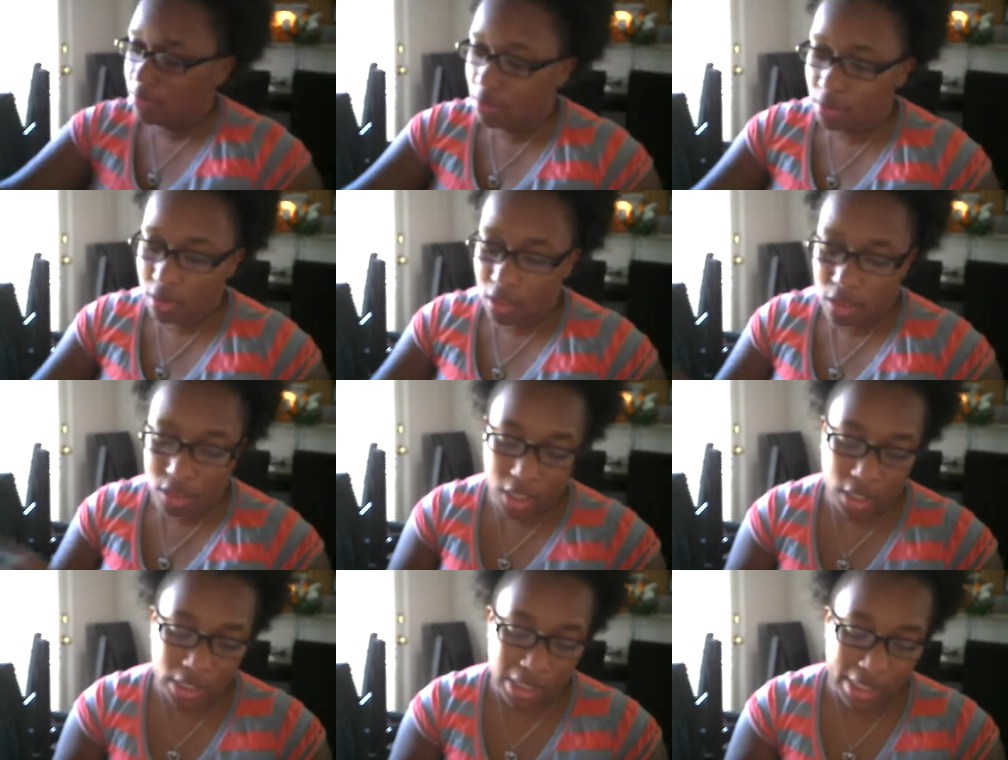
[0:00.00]
phones are
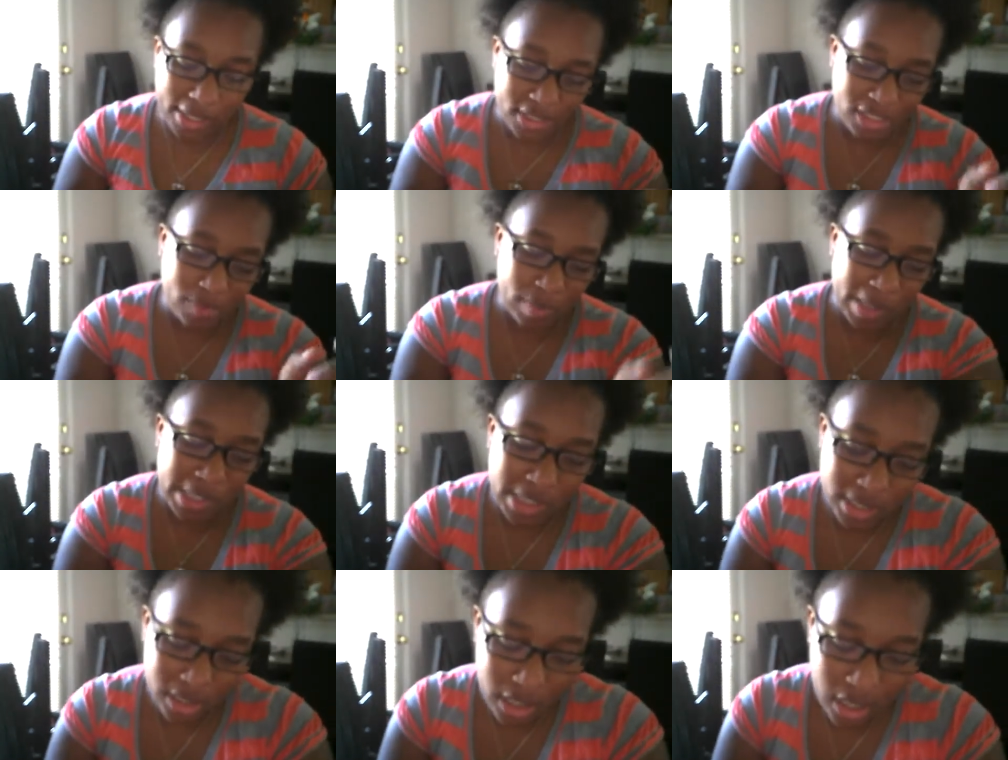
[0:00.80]
kind of like stay
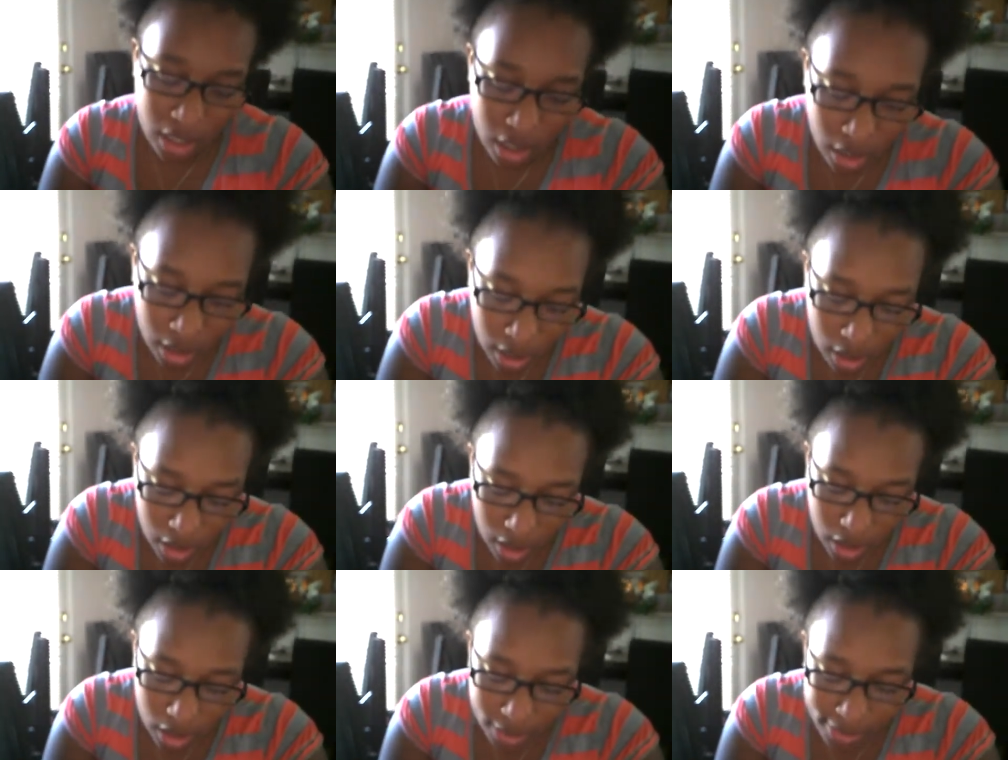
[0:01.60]

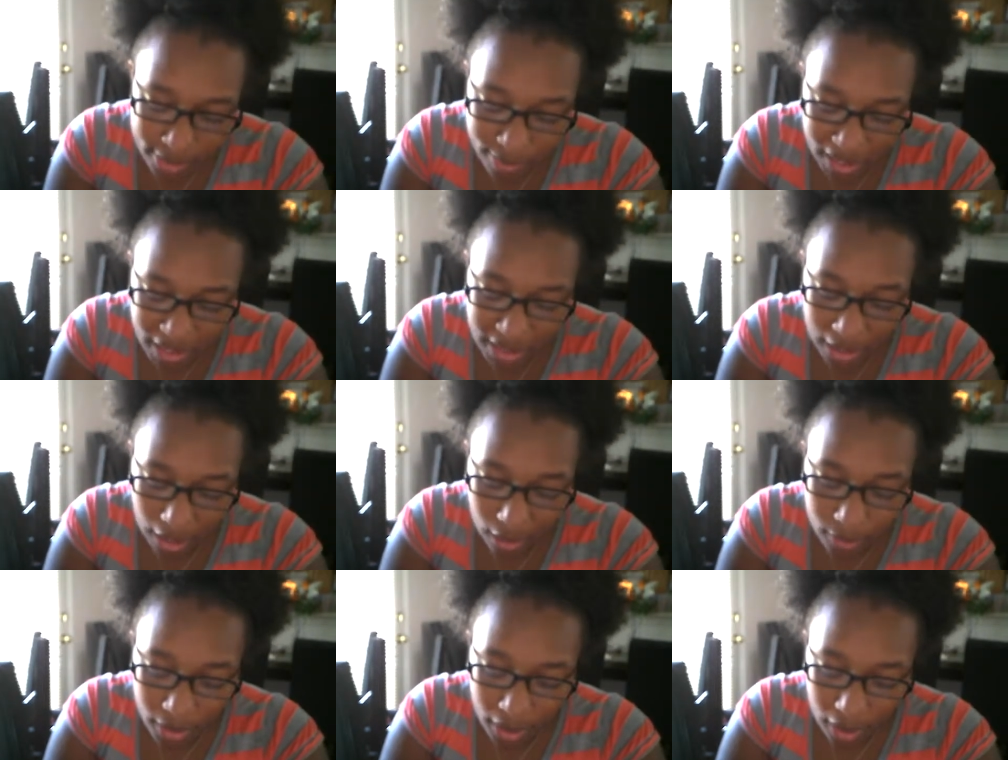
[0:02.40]
spaced
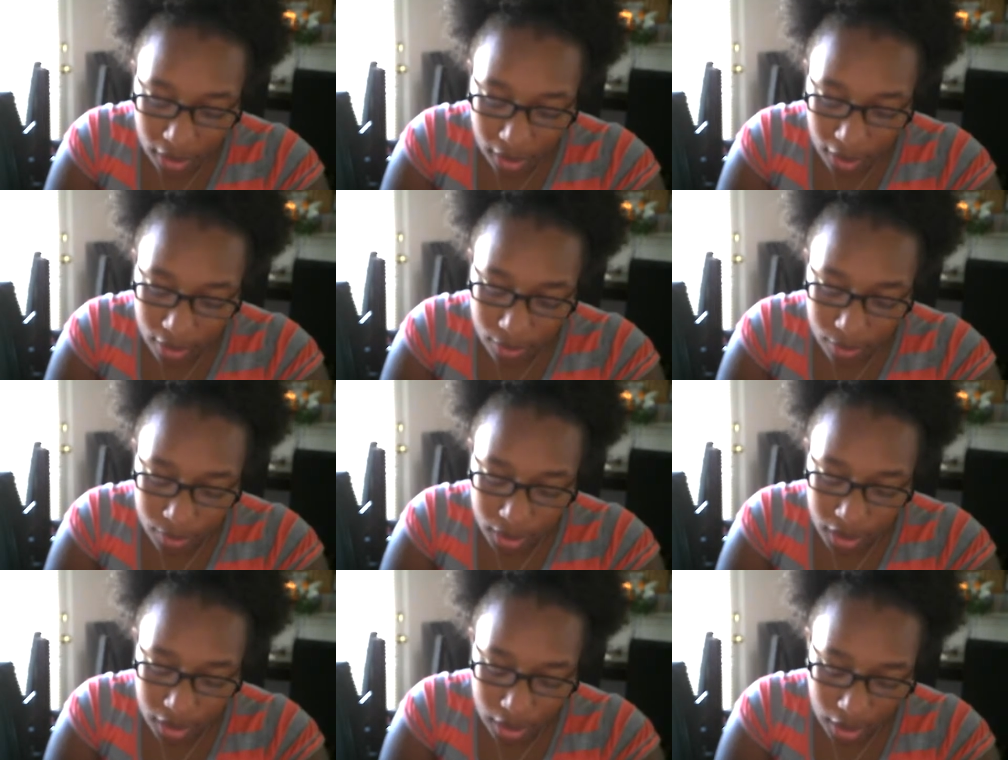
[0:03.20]
out by now.
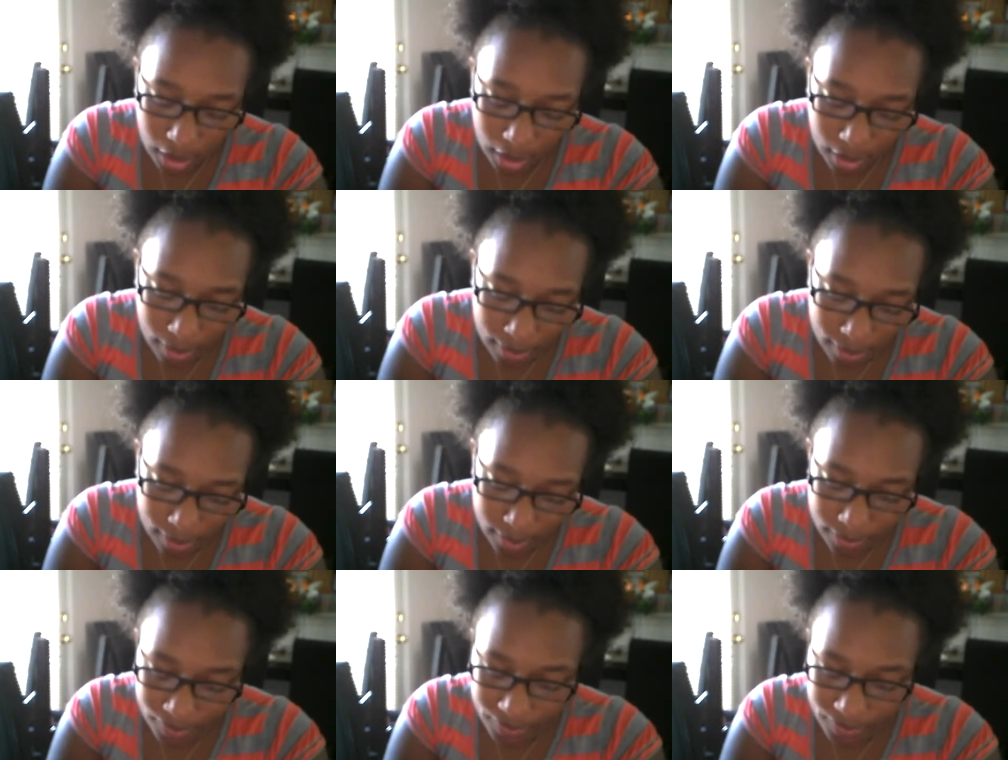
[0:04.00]
But um,